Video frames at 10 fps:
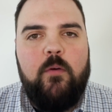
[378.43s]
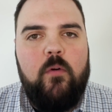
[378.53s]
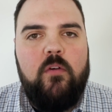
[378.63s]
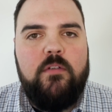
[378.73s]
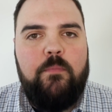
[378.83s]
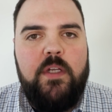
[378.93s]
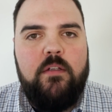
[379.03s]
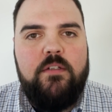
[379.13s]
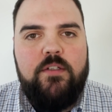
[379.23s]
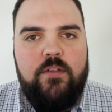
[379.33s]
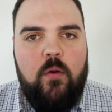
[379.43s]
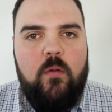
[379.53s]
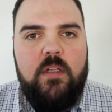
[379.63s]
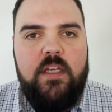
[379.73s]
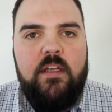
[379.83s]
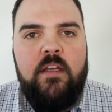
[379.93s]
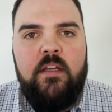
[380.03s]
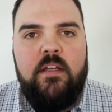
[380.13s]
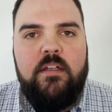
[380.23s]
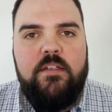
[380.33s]
roles built solely
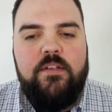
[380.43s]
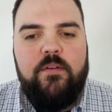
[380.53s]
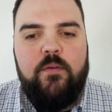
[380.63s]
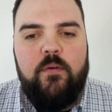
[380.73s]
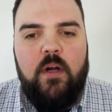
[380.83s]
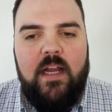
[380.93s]
to